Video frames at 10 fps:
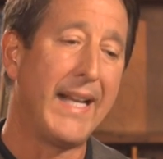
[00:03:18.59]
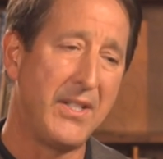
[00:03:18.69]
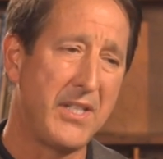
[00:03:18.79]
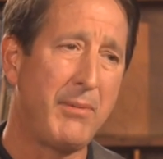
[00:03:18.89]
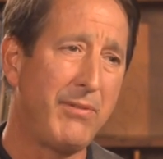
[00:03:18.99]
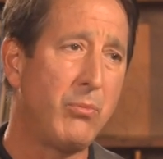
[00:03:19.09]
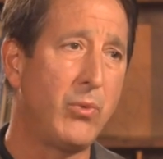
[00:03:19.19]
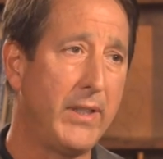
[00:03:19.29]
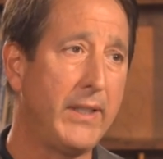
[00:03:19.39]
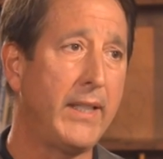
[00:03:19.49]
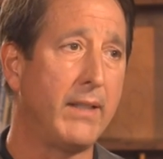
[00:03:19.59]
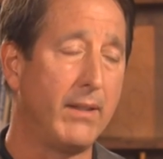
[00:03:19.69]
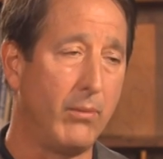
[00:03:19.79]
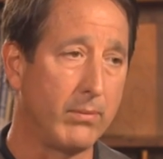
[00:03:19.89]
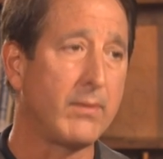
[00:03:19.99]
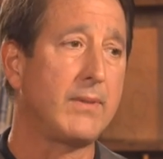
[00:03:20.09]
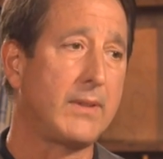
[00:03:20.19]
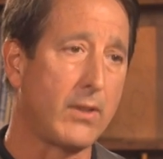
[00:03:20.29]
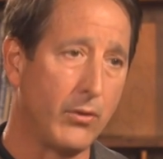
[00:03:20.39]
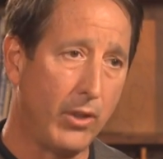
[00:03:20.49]
And some of them really
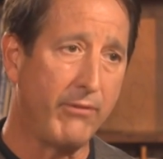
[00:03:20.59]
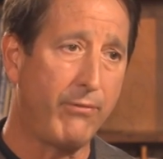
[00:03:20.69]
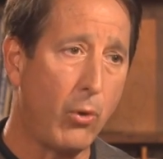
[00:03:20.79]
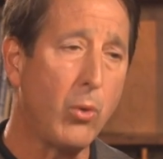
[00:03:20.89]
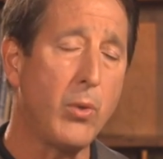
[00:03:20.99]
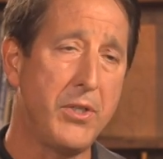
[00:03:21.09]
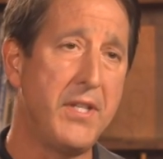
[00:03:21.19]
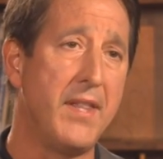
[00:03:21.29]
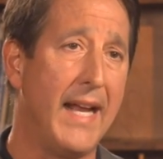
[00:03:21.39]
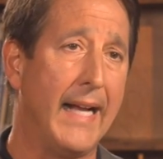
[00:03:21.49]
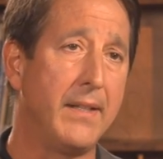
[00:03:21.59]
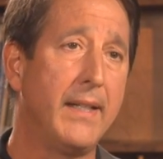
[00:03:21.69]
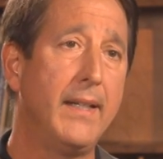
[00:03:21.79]
look forward to that.